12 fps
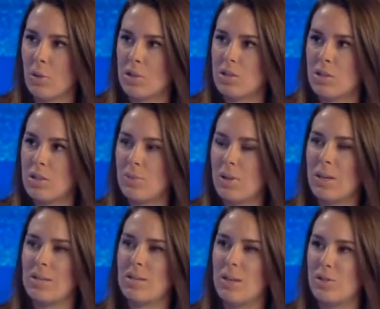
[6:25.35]
questions
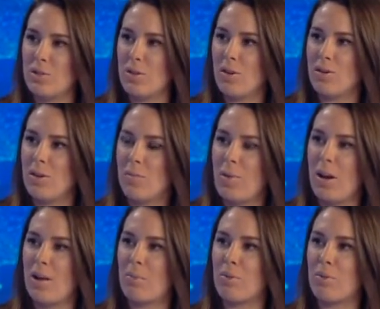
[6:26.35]
because I do note that my